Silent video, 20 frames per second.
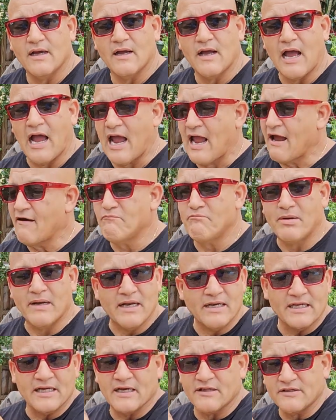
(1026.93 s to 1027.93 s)
I have
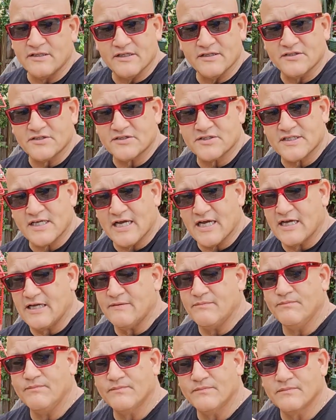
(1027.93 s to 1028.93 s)
Benny on the other side.
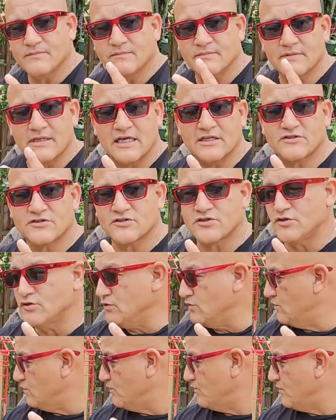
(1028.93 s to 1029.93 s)
That's
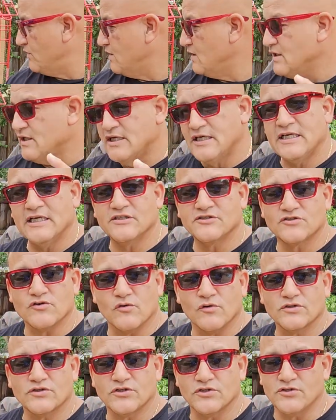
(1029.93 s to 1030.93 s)
2. He is
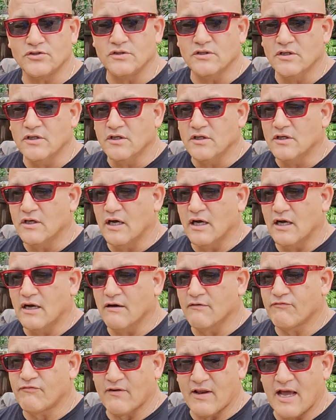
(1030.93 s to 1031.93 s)
going to
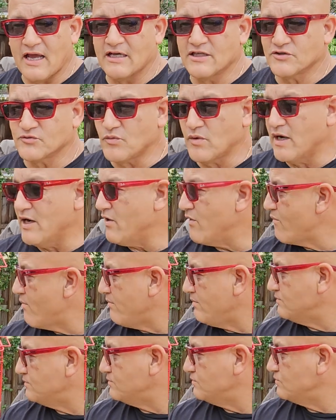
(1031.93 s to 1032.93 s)
fly as well.
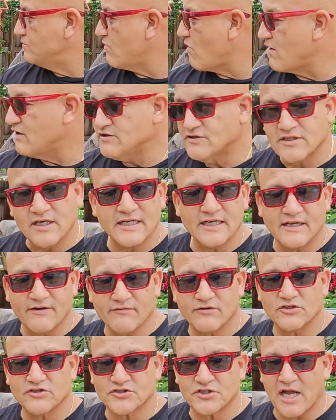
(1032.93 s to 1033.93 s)
He's going to give
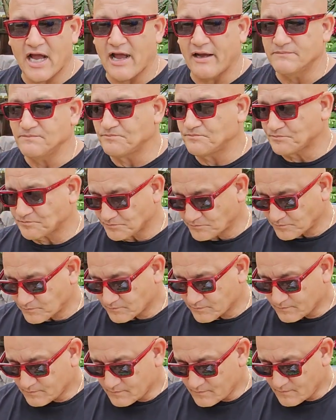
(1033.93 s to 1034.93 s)
it a shot.
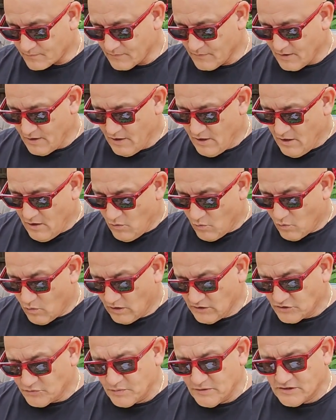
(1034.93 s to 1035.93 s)

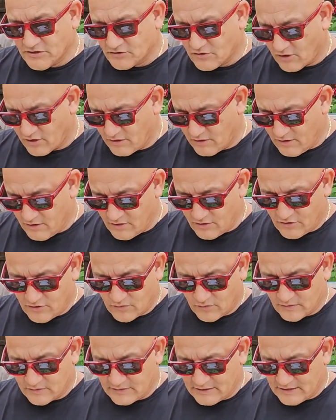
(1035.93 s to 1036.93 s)
Once we start
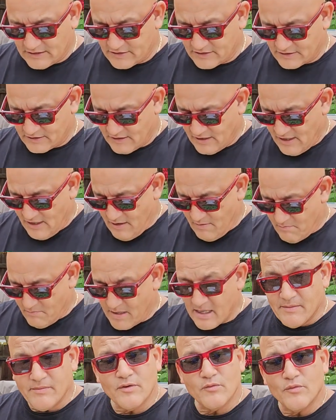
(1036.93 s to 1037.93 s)
doing this,
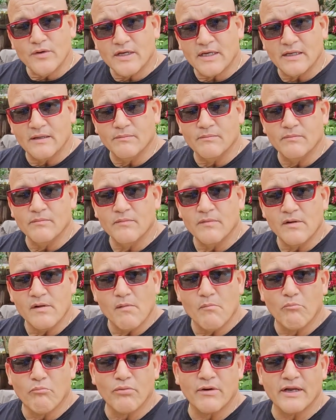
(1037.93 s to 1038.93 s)
maybe we can
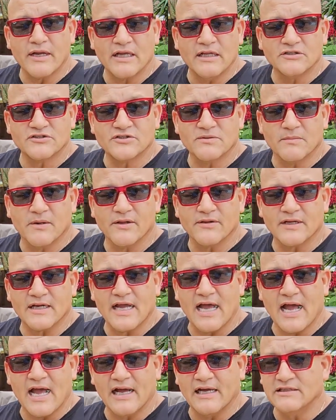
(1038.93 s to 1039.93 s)
bring in some other
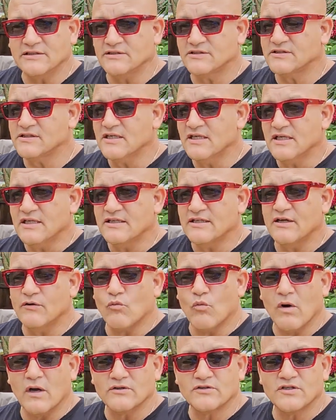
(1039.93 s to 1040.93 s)
guys that
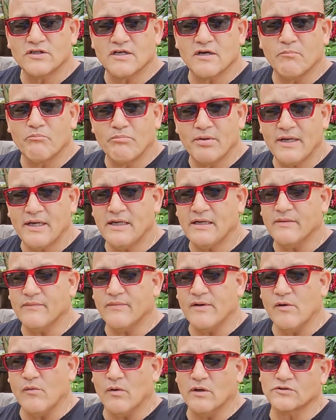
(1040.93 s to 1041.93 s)
want to compete
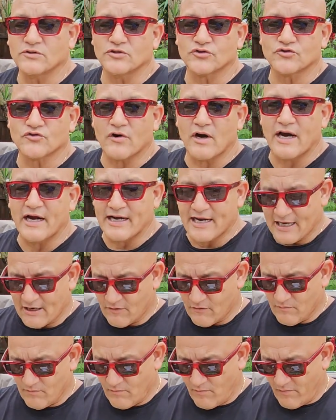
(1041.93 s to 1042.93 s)
and want to try it out.